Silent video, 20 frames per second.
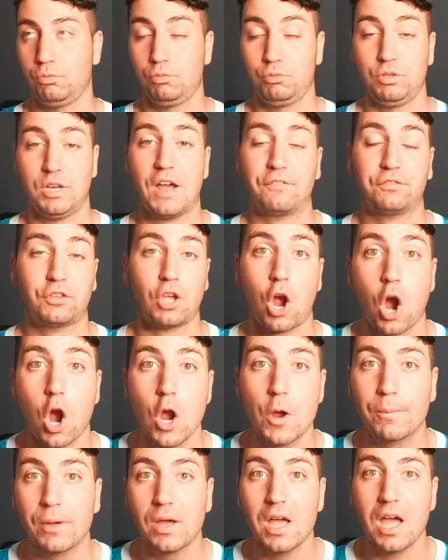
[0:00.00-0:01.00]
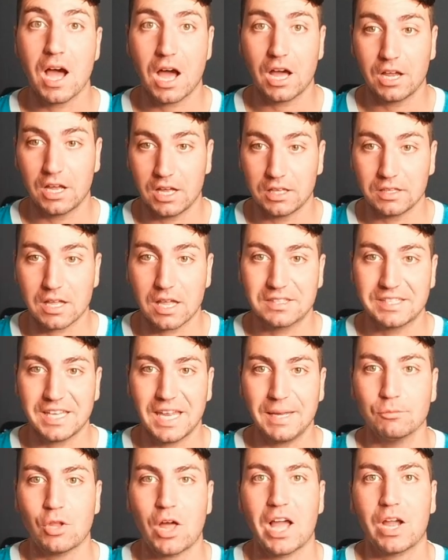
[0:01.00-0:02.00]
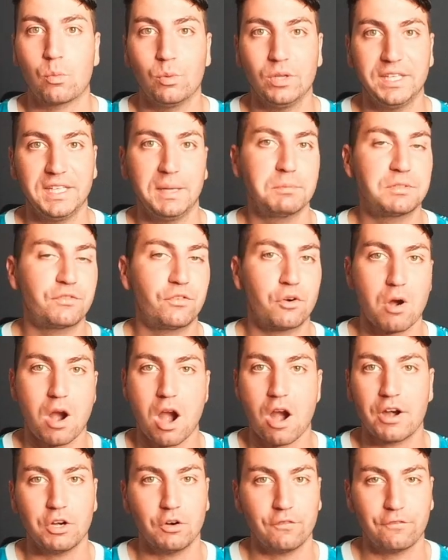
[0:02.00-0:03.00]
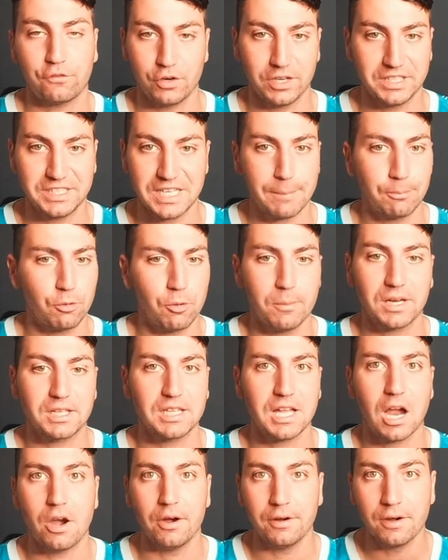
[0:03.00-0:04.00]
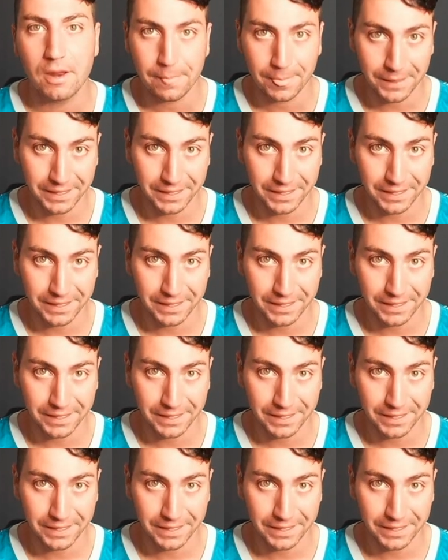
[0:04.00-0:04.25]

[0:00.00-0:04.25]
you have to hope uh, a team like Williams, Ferrari, or for example, McLaren,